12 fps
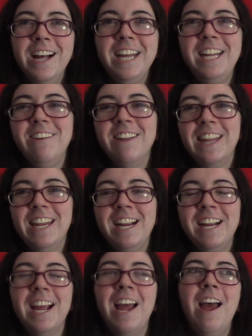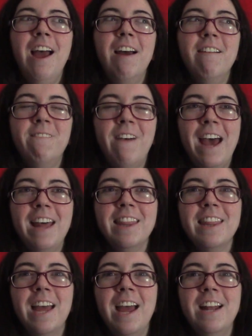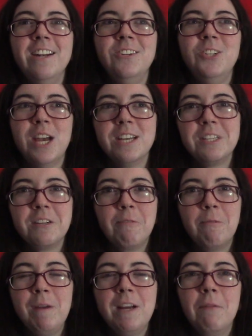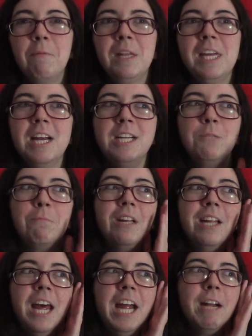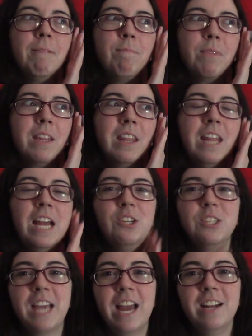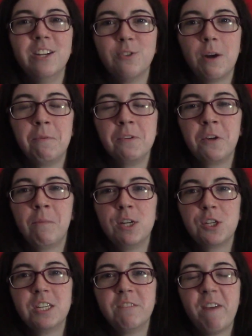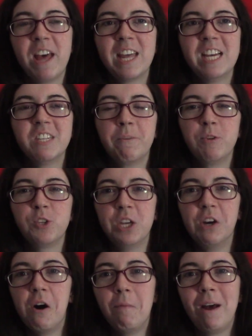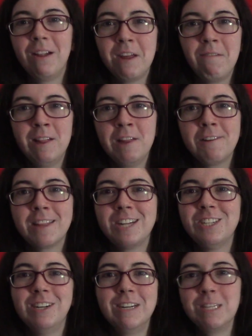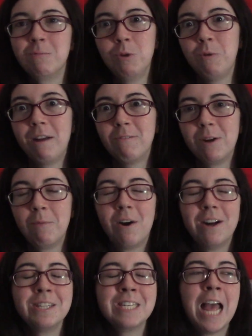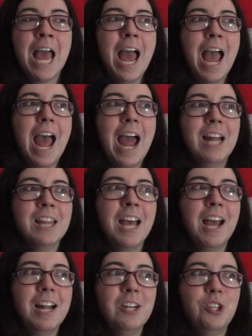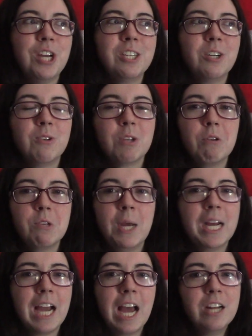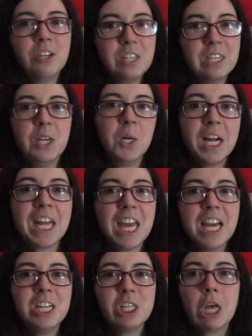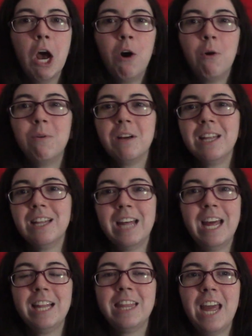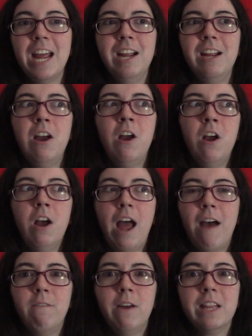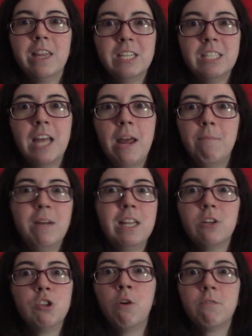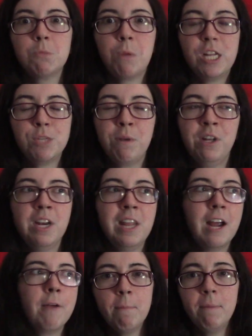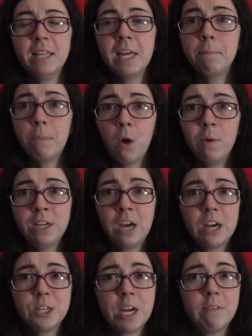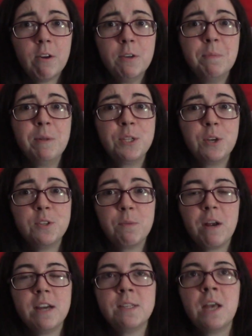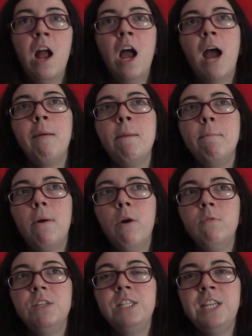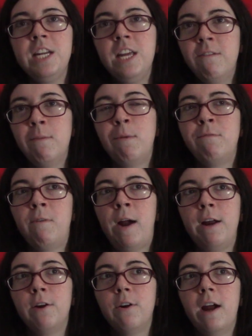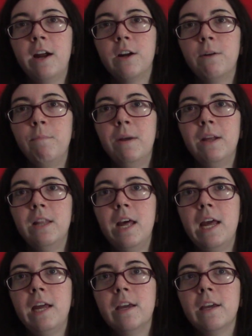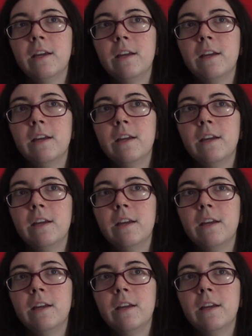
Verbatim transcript: like you think Veth and Jester would be good with kids, but like they just get into trouble so much because Veth has so much guilt about leaving Luc that she lets him do whatever he wants. And then Jester is also like still a kid, so like they have like the same like there's no responsibility there but like beau and yasha i've always been so surprised i mean beau did give him a firecracker but like